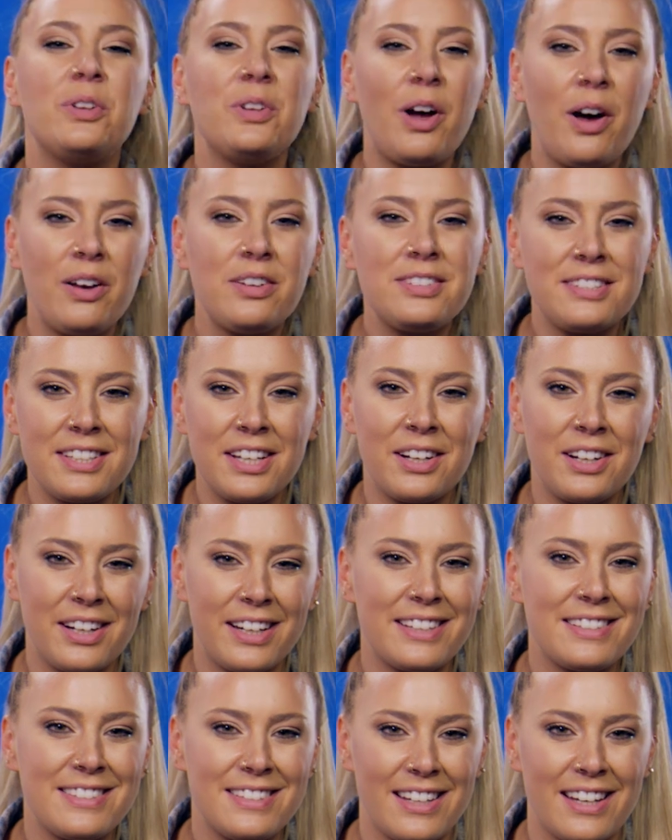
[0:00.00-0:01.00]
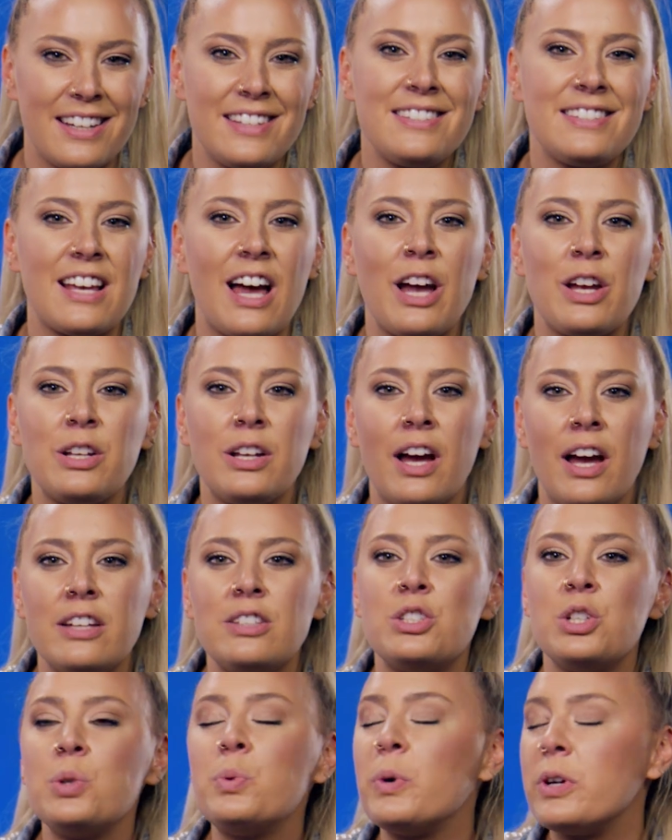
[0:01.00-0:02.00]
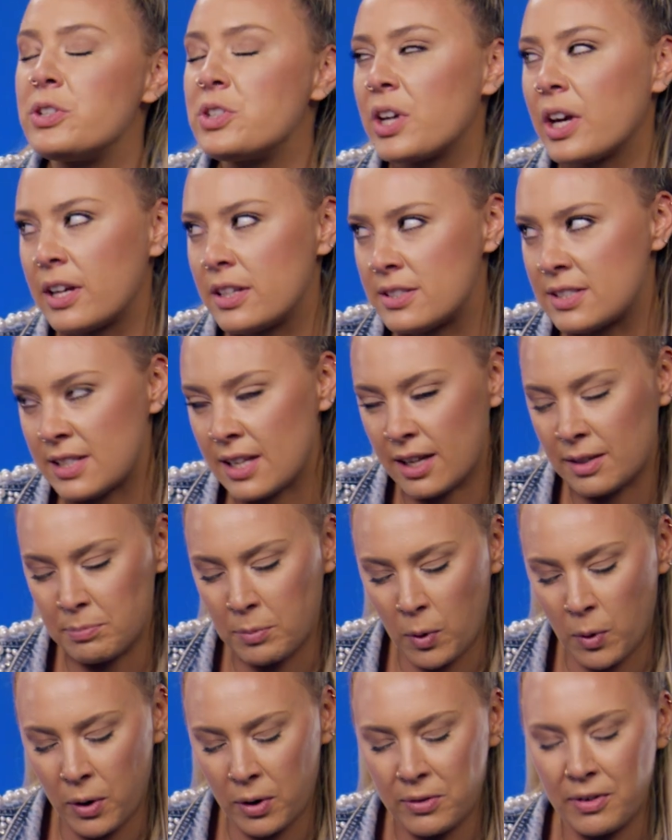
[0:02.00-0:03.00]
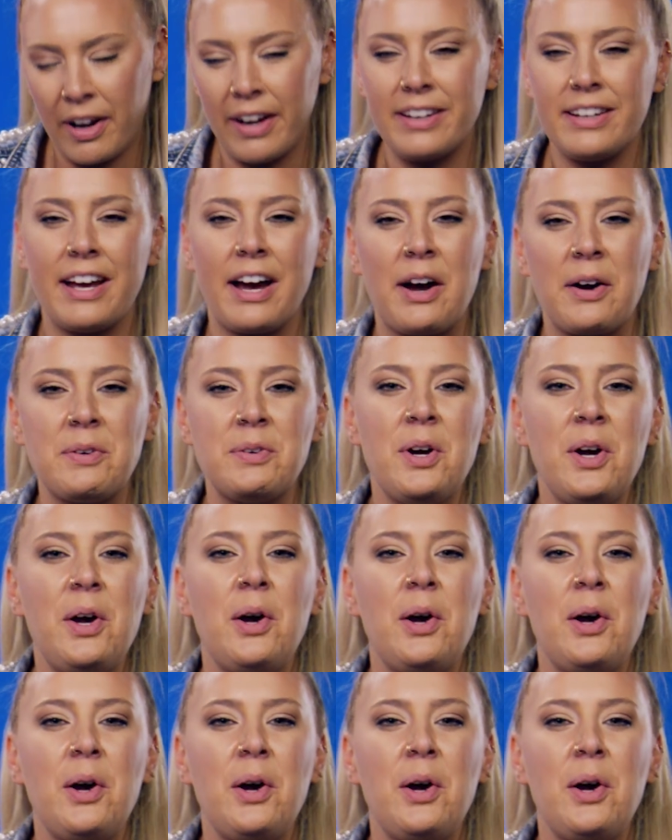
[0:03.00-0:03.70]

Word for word: Well, in all mm-hmm. seriousness, mm -hmm. I, I do wish I could say more right now.